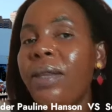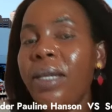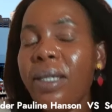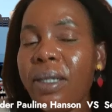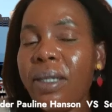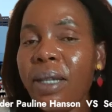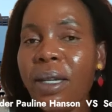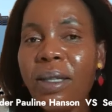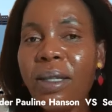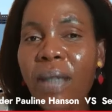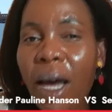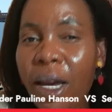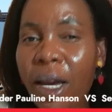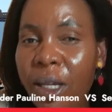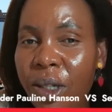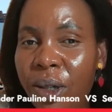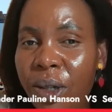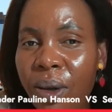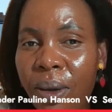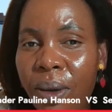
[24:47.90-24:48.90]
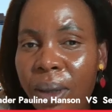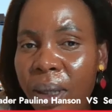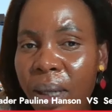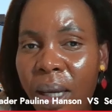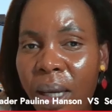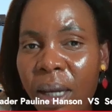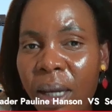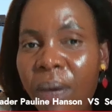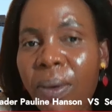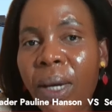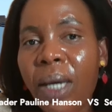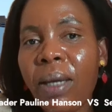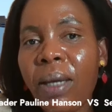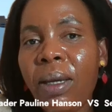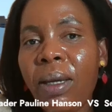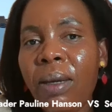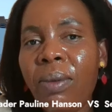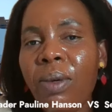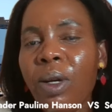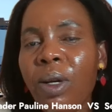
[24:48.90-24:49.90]
these things are historic
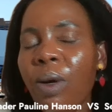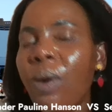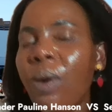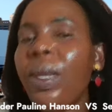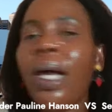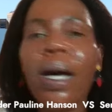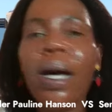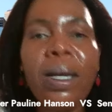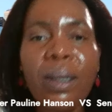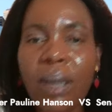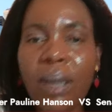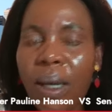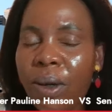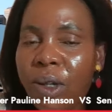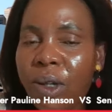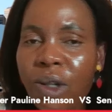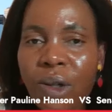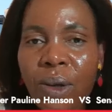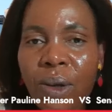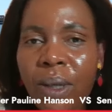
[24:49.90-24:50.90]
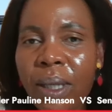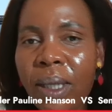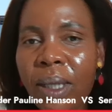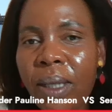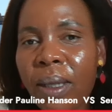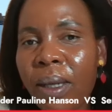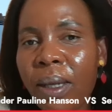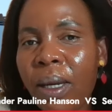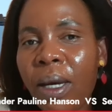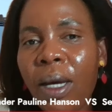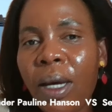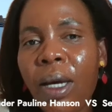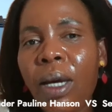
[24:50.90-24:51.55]
anyway. We know that they are historic.